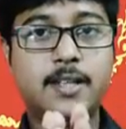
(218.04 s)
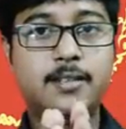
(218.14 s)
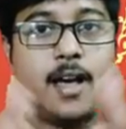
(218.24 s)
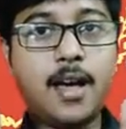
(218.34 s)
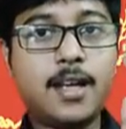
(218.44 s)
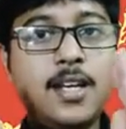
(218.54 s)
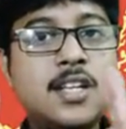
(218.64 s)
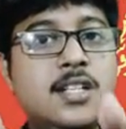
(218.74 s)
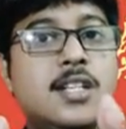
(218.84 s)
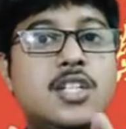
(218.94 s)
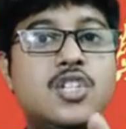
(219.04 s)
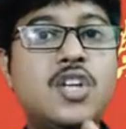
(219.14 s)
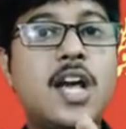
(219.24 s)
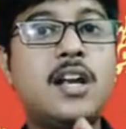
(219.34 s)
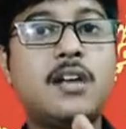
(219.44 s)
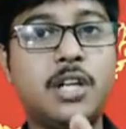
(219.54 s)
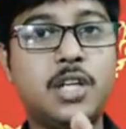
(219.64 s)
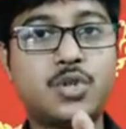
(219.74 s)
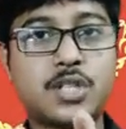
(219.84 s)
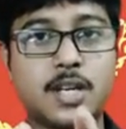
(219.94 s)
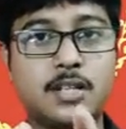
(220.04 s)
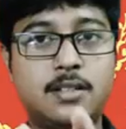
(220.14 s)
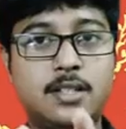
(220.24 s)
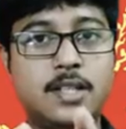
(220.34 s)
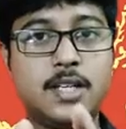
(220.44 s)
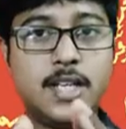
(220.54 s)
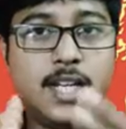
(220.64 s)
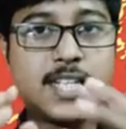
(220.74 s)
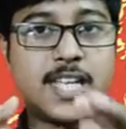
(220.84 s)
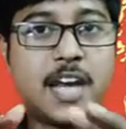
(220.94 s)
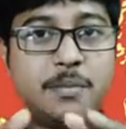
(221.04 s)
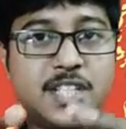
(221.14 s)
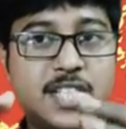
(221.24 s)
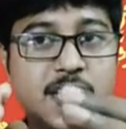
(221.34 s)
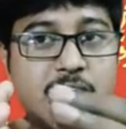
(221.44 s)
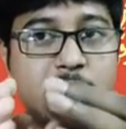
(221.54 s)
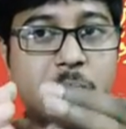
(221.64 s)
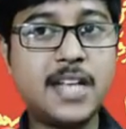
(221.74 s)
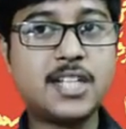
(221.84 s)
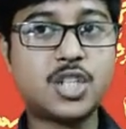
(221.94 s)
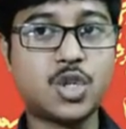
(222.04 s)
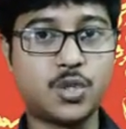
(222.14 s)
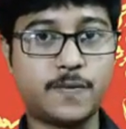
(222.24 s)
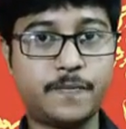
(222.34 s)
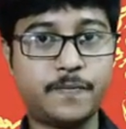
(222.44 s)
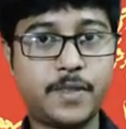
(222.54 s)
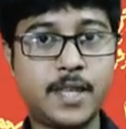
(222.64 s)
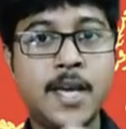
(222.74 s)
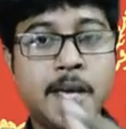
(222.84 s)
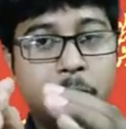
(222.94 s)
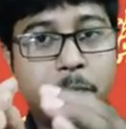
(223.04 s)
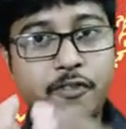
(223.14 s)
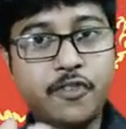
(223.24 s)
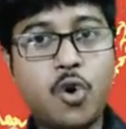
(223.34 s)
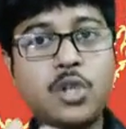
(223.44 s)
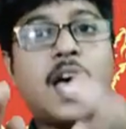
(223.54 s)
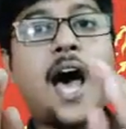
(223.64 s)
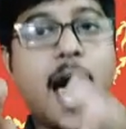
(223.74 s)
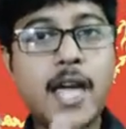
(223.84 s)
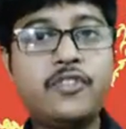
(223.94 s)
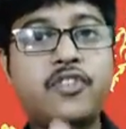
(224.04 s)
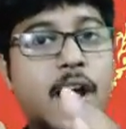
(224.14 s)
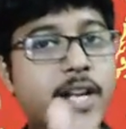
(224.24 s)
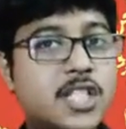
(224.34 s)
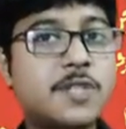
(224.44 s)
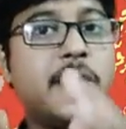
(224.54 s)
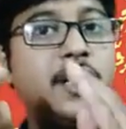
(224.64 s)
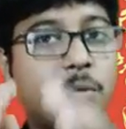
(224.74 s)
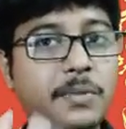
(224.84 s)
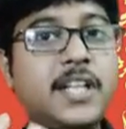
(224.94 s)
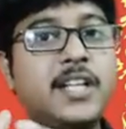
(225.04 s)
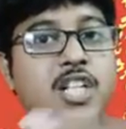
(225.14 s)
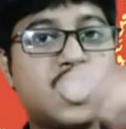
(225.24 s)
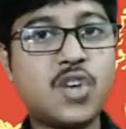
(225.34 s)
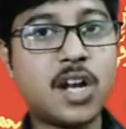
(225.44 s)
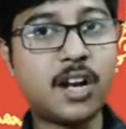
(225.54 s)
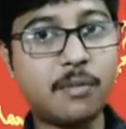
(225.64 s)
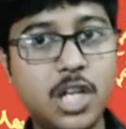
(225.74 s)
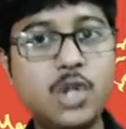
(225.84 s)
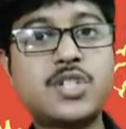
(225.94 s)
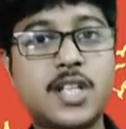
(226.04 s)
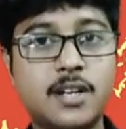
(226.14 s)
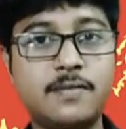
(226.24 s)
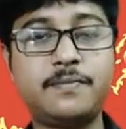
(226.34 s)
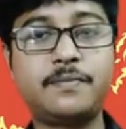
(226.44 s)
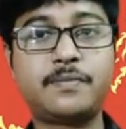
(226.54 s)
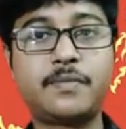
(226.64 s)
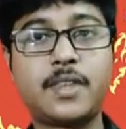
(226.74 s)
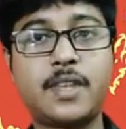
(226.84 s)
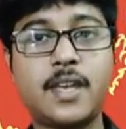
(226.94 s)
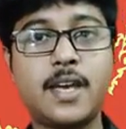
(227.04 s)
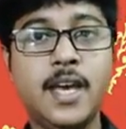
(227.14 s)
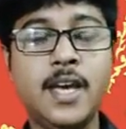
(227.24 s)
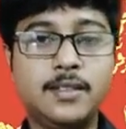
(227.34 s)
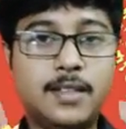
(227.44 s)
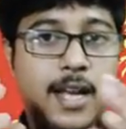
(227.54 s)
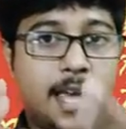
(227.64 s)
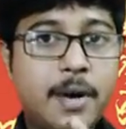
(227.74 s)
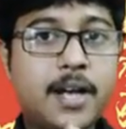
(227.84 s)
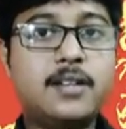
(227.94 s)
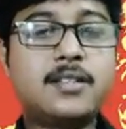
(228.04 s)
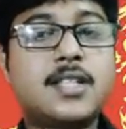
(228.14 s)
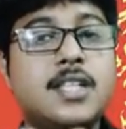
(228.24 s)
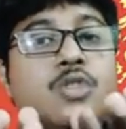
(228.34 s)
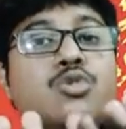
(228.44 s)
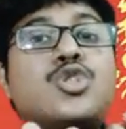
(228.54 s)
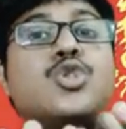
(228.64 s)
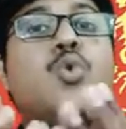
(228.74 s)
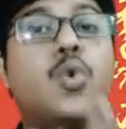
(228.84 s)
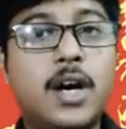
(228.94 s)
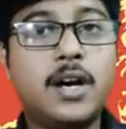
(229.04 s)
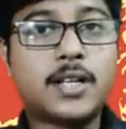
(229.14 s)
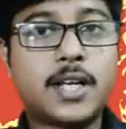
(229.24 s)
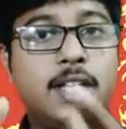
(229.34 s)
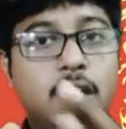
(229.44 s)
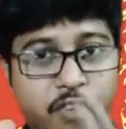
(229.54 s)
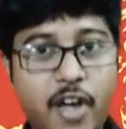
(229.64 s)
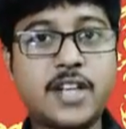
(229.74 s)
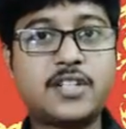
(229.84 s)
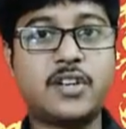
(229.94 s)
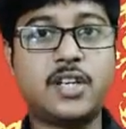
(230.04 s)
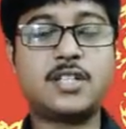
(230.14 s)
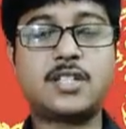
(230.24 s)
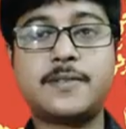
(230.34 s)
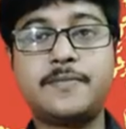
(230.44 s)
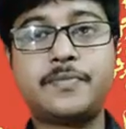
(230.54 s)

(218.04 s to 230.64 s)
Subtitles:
the Industrial Revolution, it can be seen as a milestone. Before the high flourishment of the Industrial Revolution, the laborers used to work in the factories,